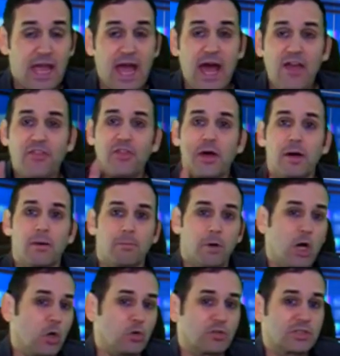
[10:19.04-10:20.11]
At the
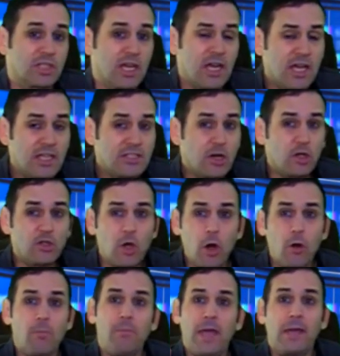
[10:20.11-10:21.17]
most. So
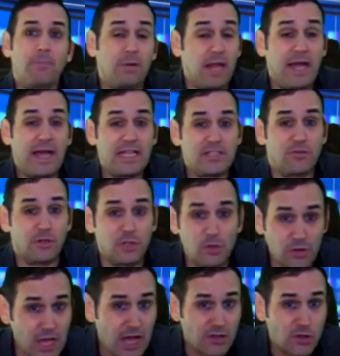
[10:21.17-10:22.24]
don't make plans for
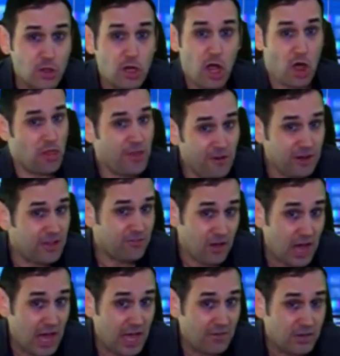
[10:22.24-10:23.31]

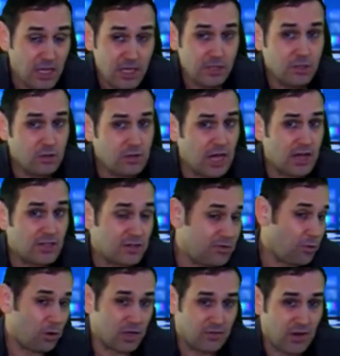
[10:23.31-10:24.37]
2035,
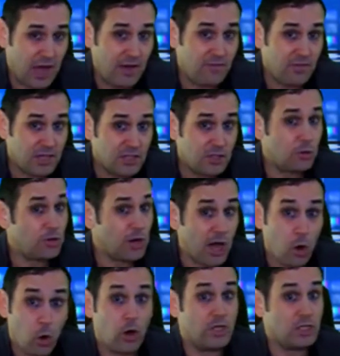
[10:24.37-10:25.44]
2045, because you're
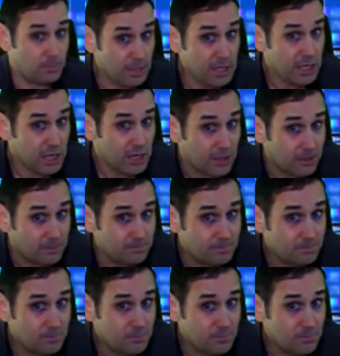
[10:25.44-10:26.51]
not going to be here.
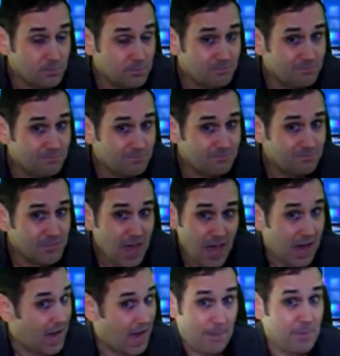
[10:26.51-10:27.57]

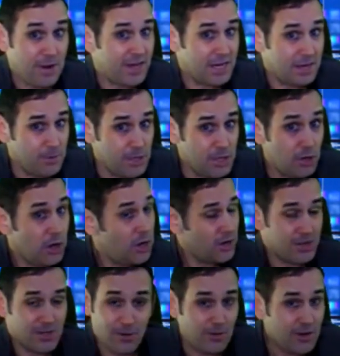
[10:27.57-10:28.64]
I'm not going to be here.
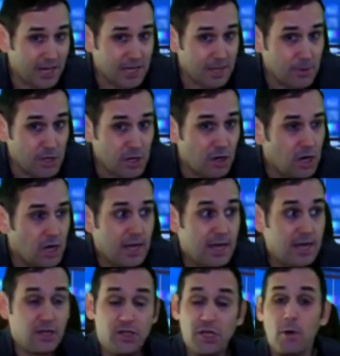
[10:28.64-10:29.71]
You're not going to be here.
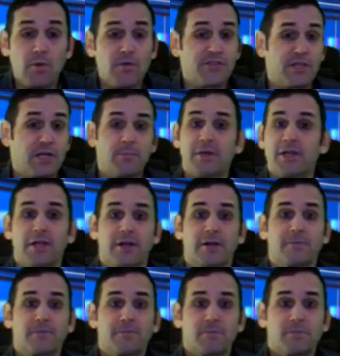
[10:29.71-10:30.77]
No one's going to be here.